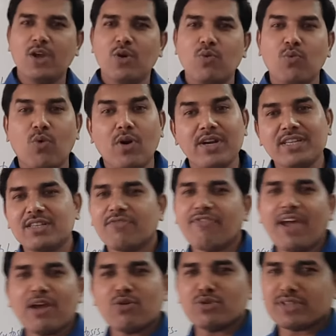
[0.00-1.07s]
what is
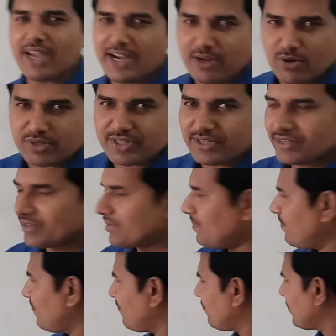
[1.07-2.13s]
phagocytosis?
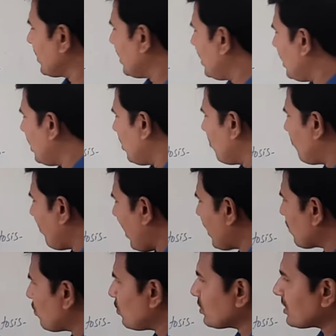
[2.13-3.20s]

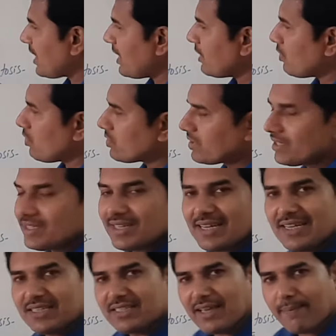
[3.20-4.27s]
Phagocytosis
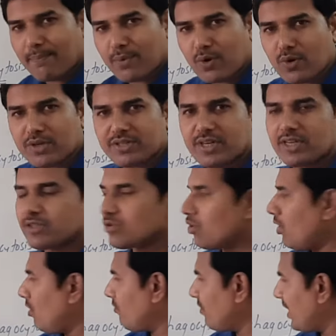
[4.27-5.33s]
is the process
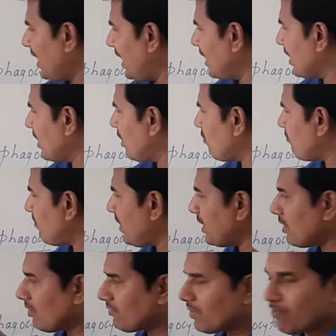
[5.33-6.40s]
of engulfment
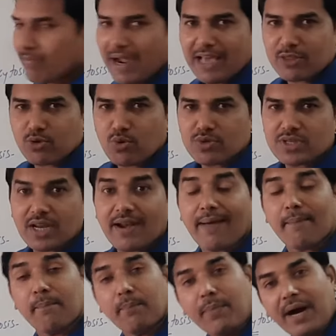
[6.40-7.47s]
of the
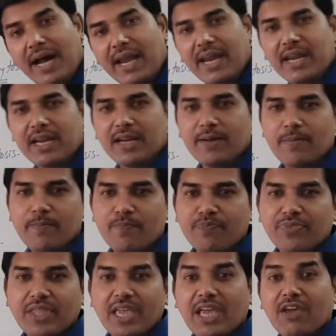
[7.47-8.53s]
pathogen by
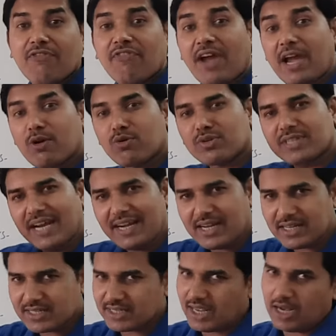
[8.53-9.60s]
a phagocytic
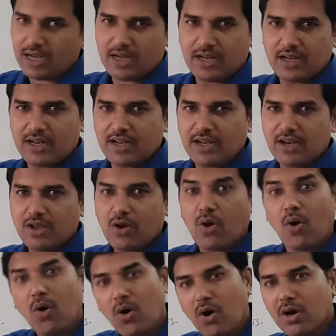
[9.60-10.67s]
cell
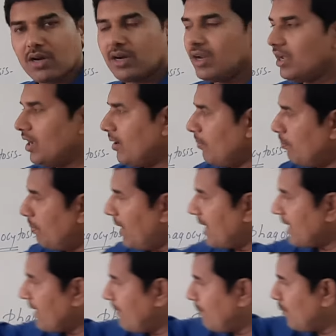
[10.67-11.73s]
or by
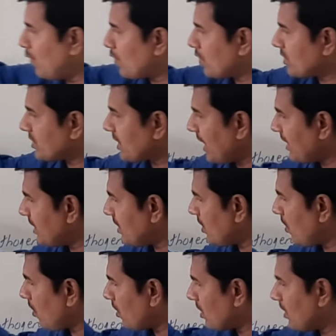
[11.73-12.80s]
a monocyte
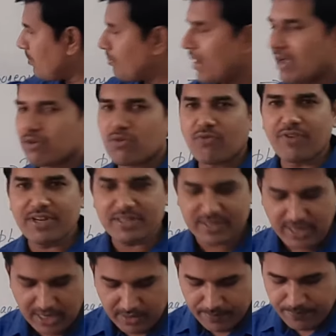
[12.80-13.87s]
or macrophage
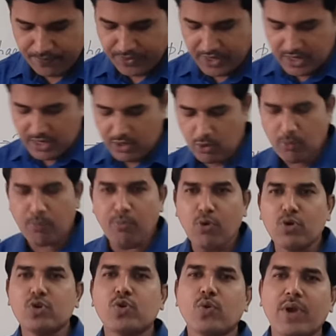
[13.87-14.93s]
cell. Now
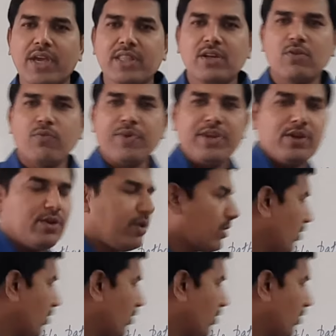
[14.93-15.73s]
both together we